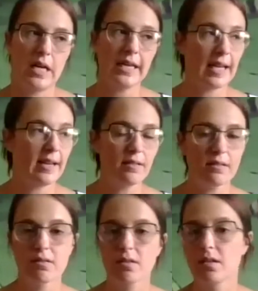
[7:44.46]
Again,
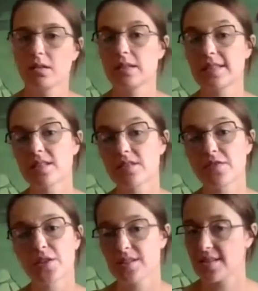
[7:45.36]
listen
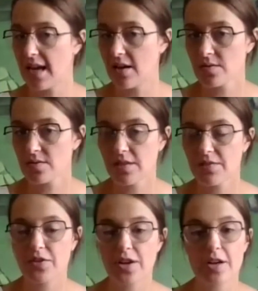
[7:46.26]
for the sounds.
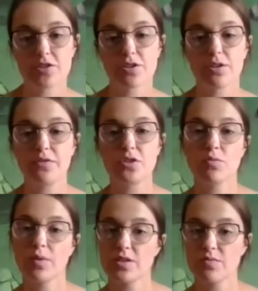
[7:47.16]
If you're not sure if
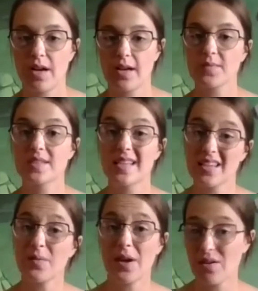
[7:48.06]
two words rhyme, say
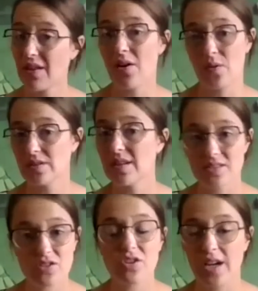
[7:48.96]
them out loud.
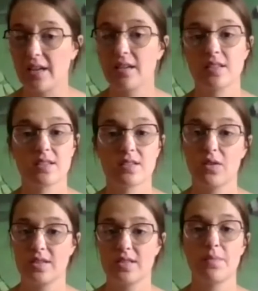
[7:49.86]
That's great.
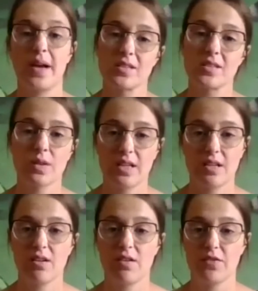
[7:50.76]
It's the best way to
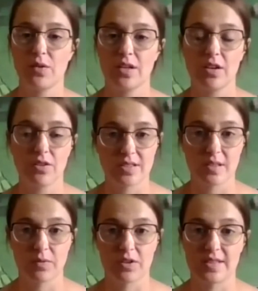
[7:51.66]
hear if you can hear the
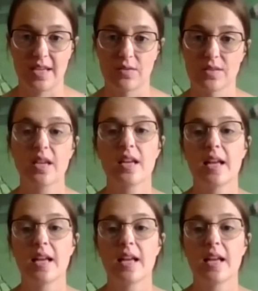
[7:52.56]
similar sounds,